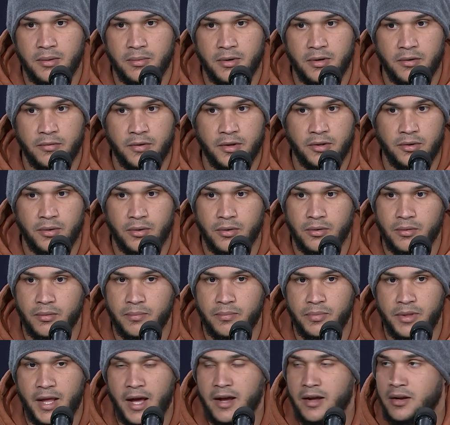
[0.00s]
even if I throw
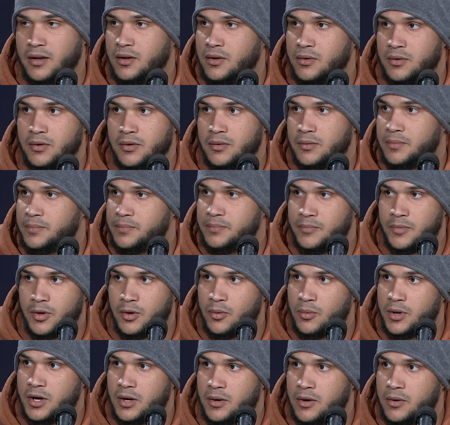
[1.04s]
90 or
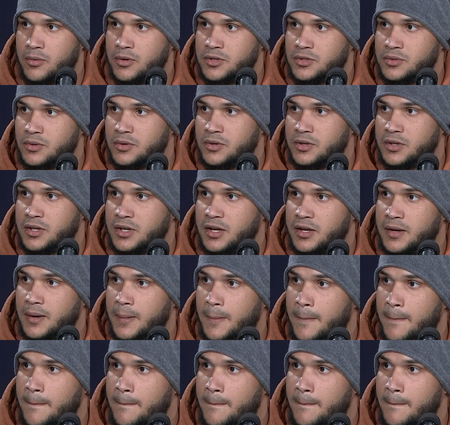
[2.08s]
whatever I was throwing in the game.